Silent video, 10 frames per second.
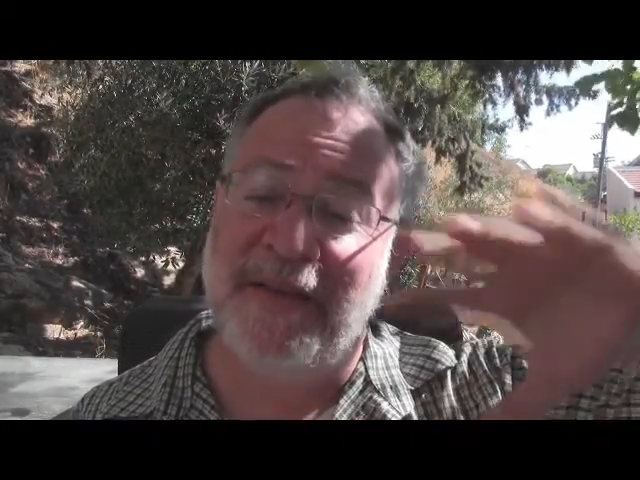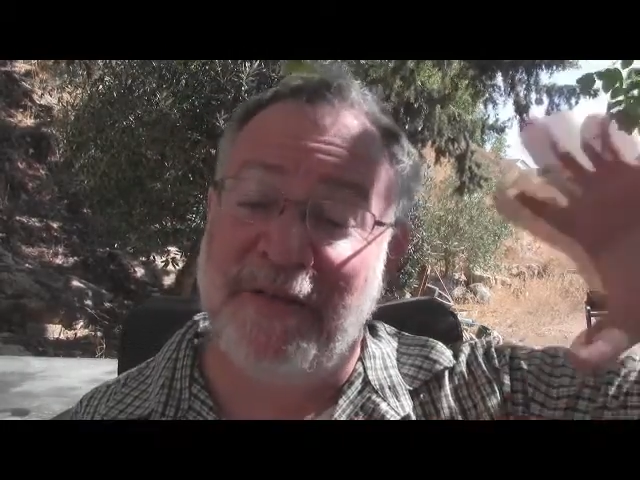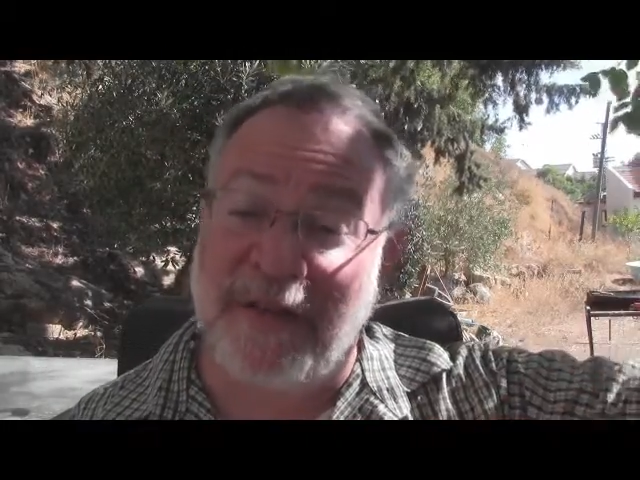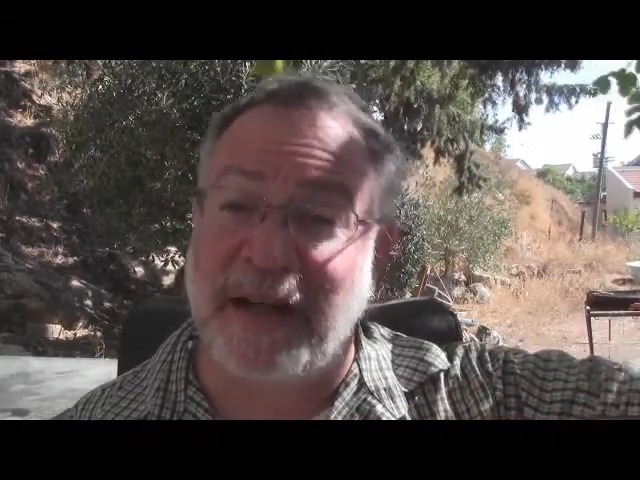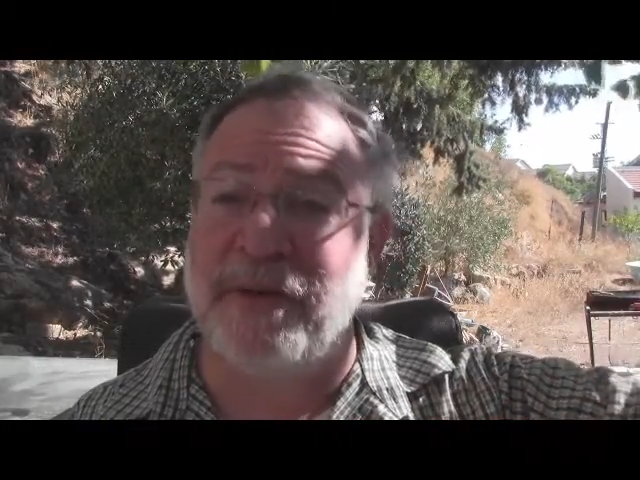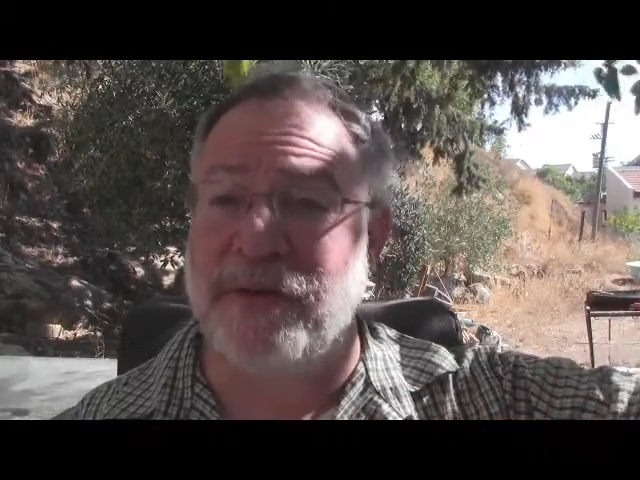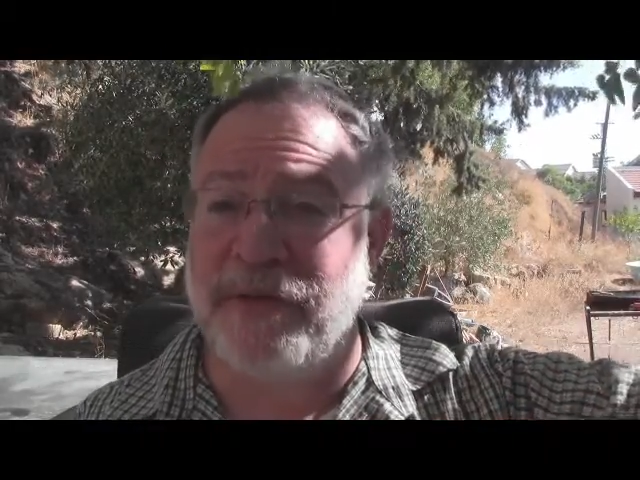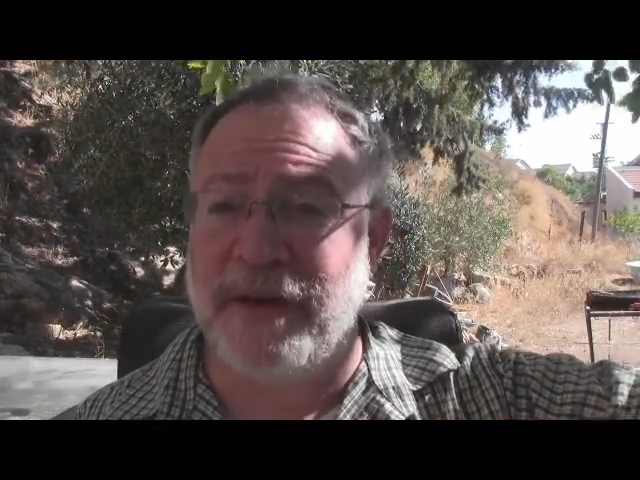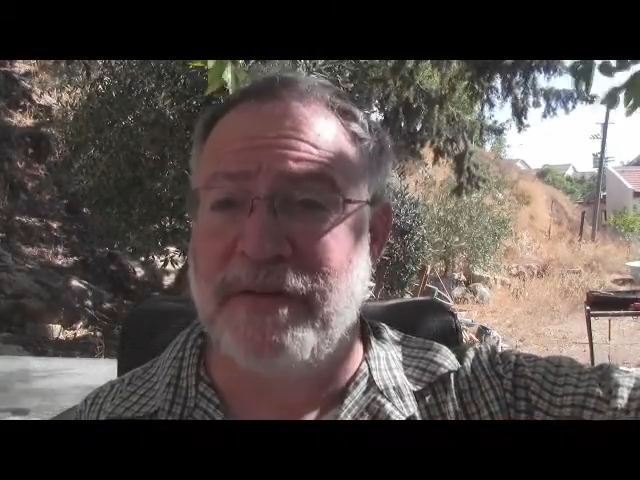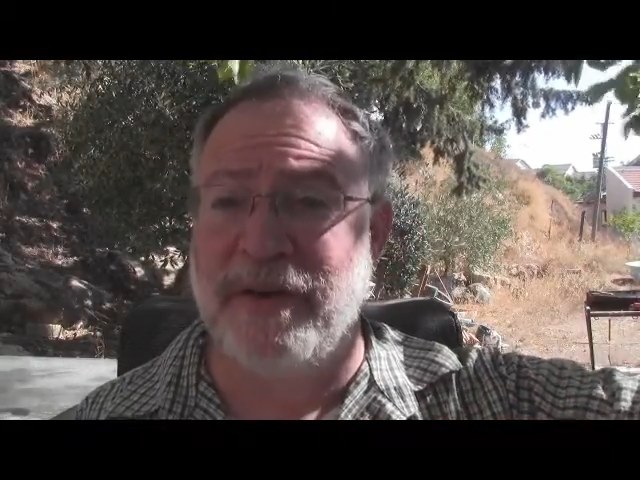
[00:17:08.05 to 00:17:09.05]
follows
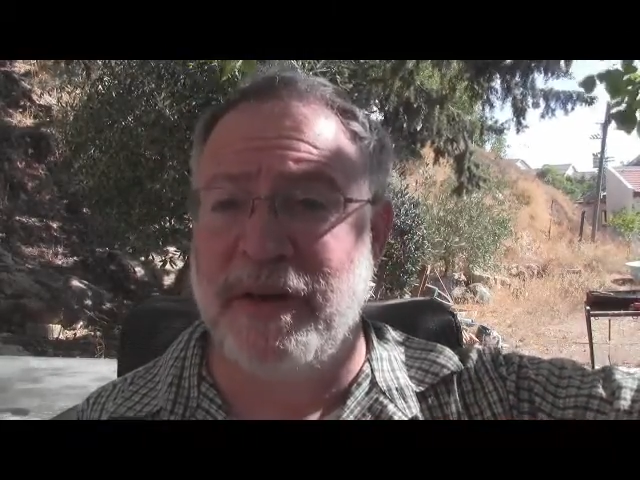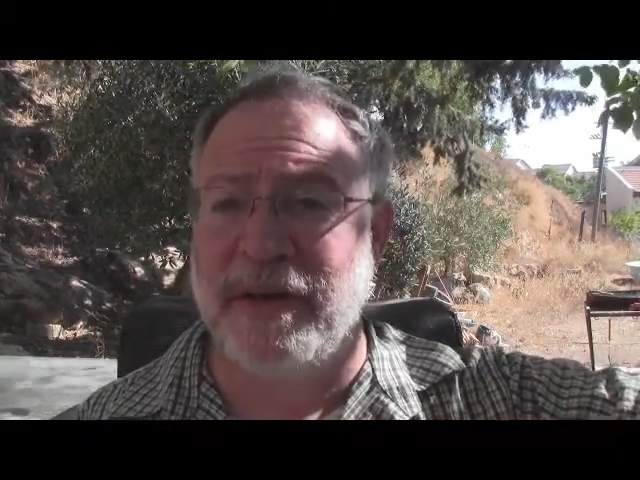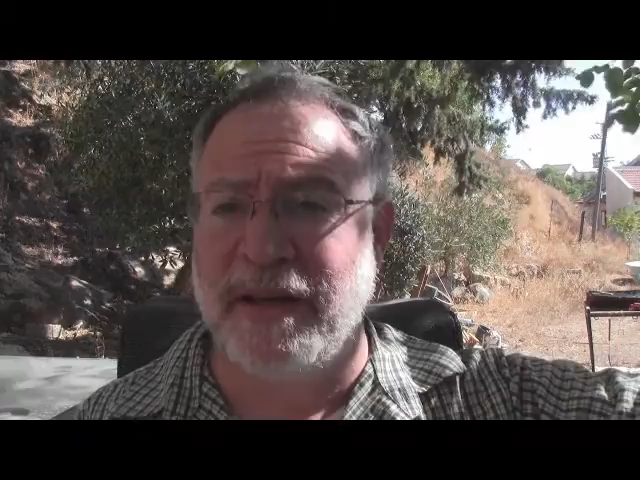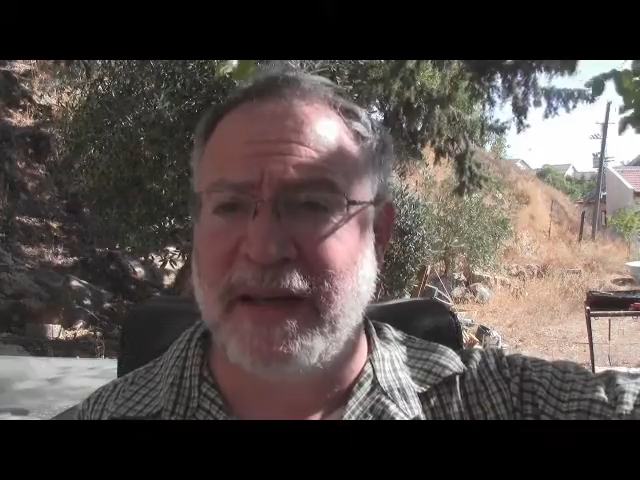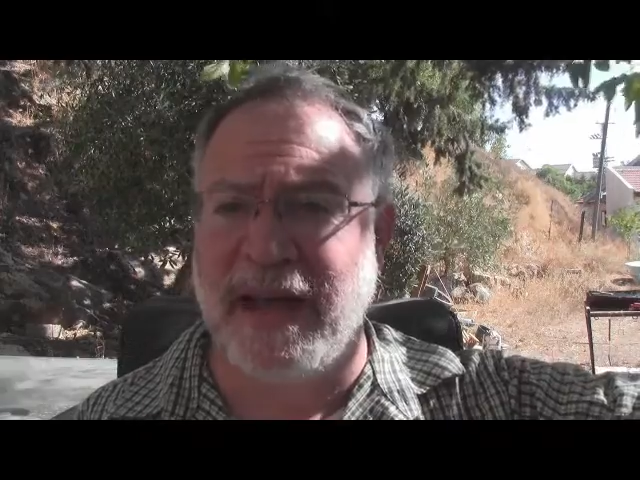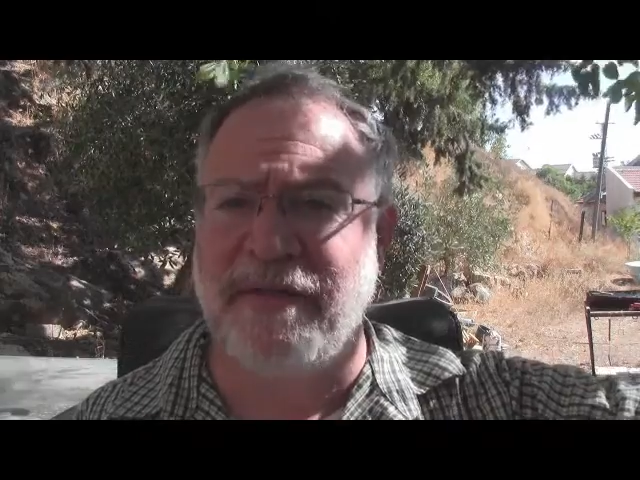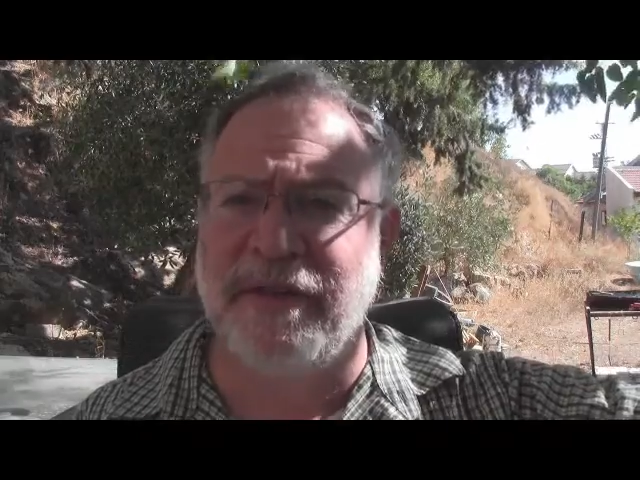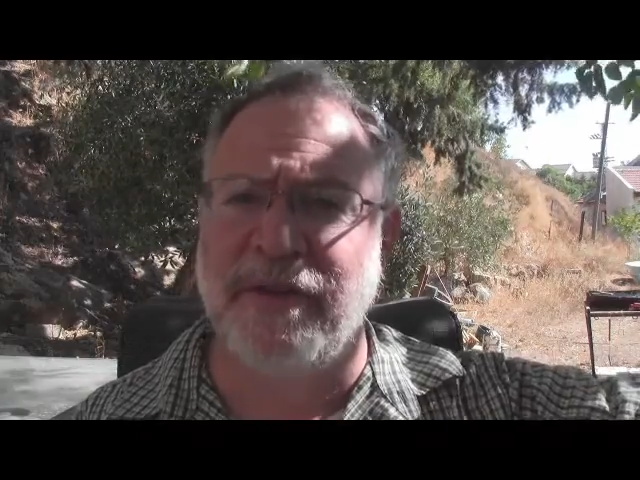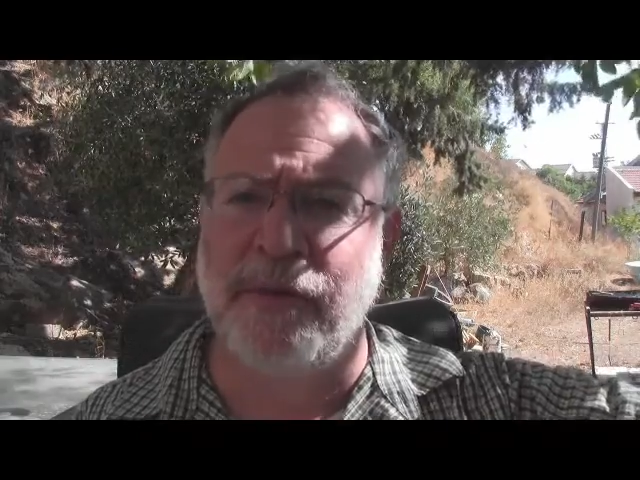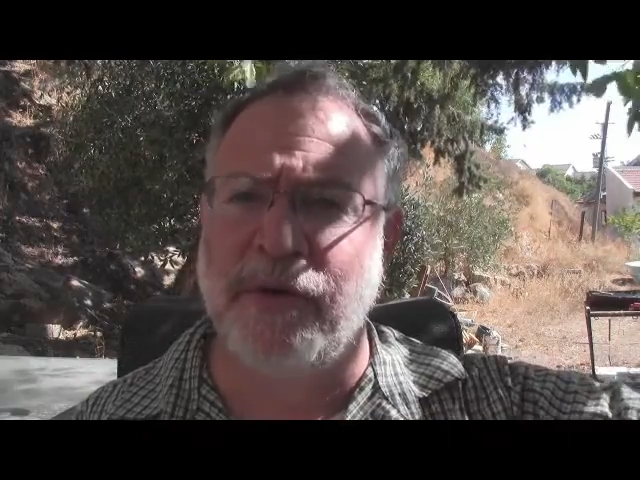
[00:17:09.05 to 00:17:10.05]
very, very
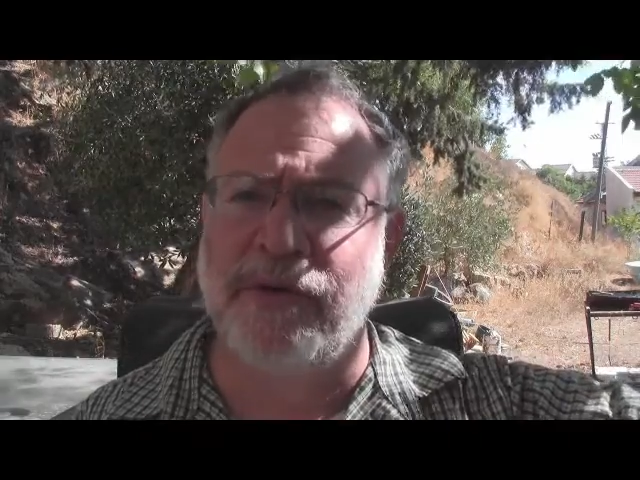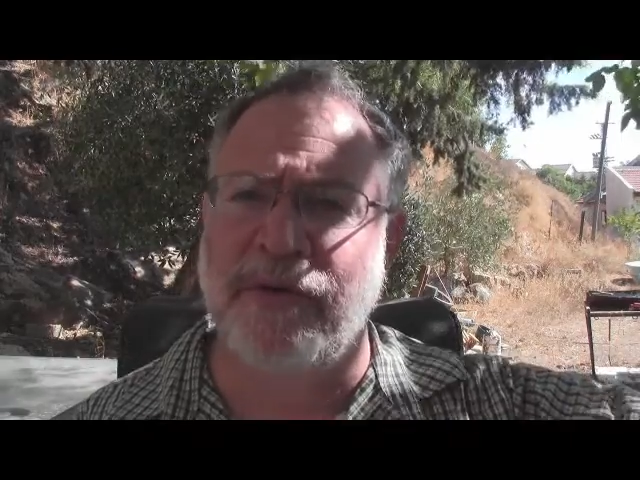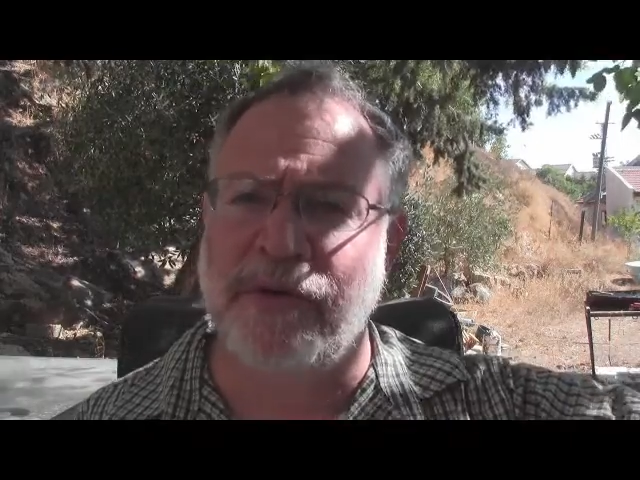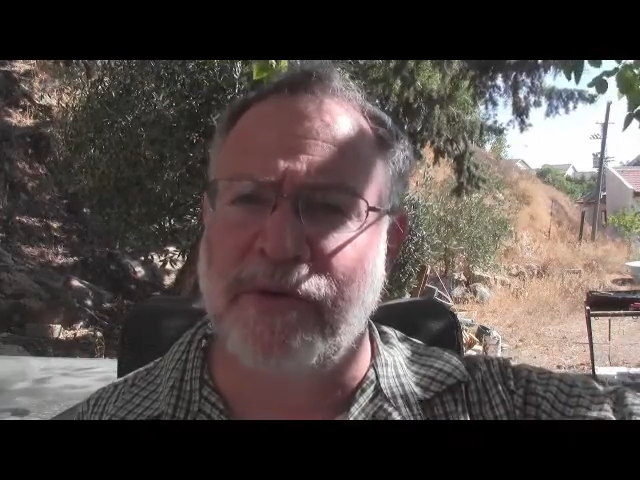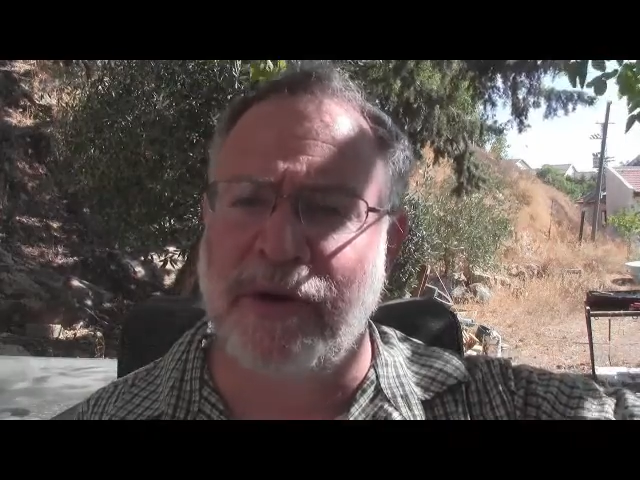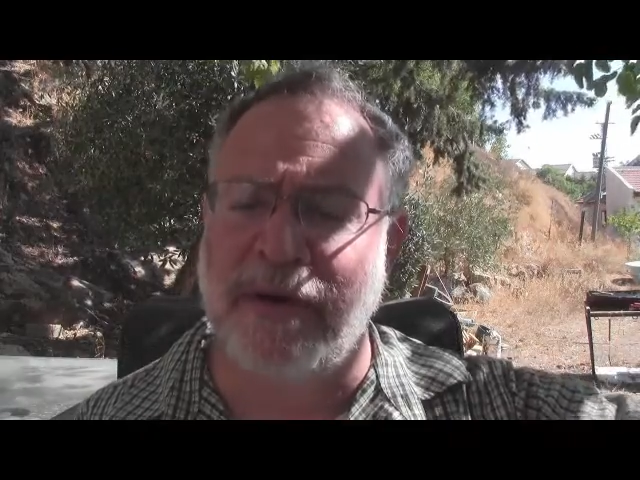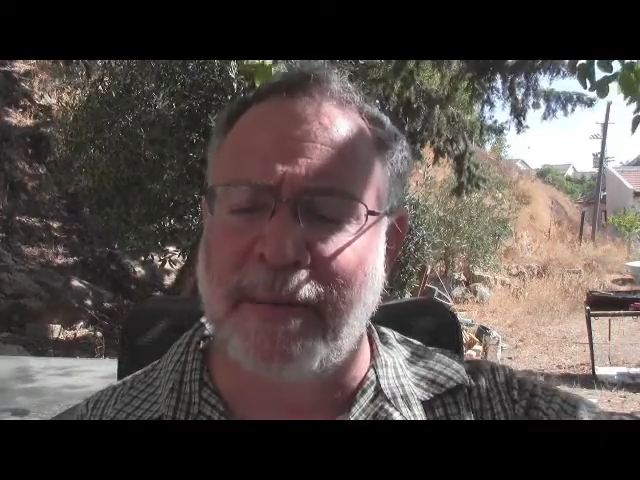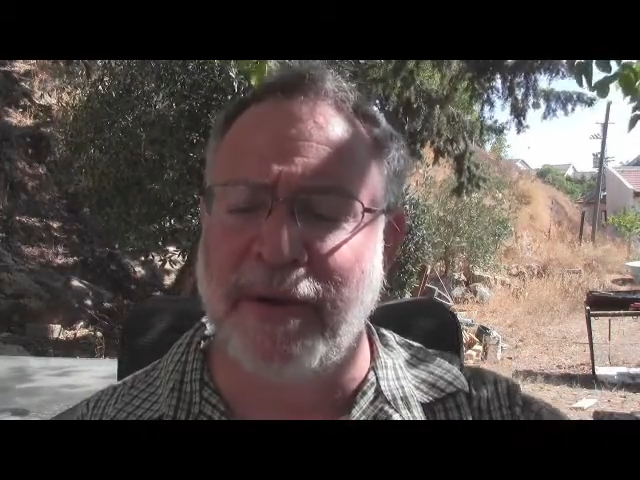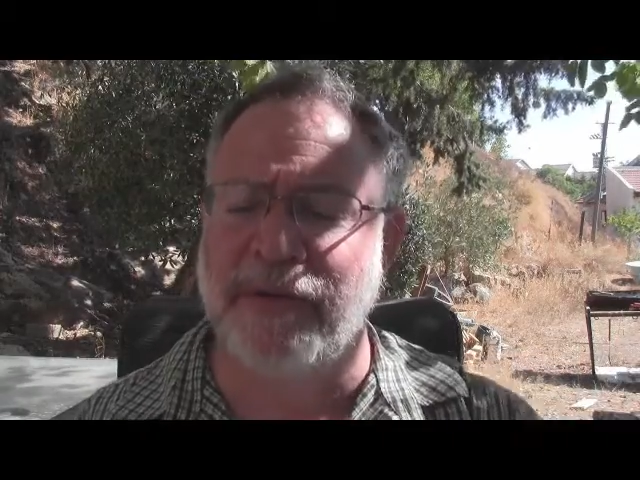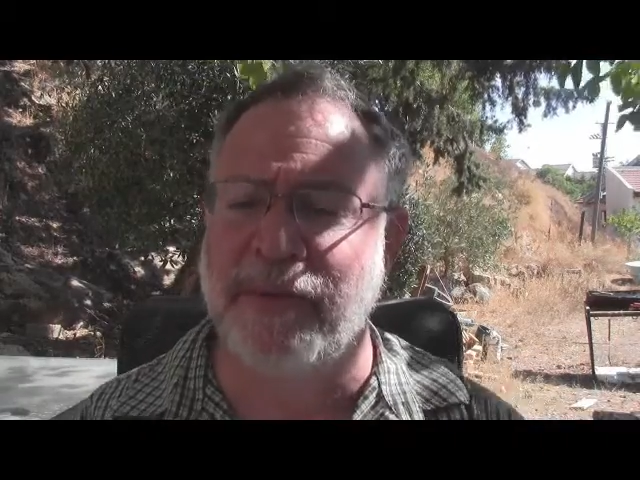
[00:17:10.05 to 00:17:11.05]
carefully the words of these great rabbis.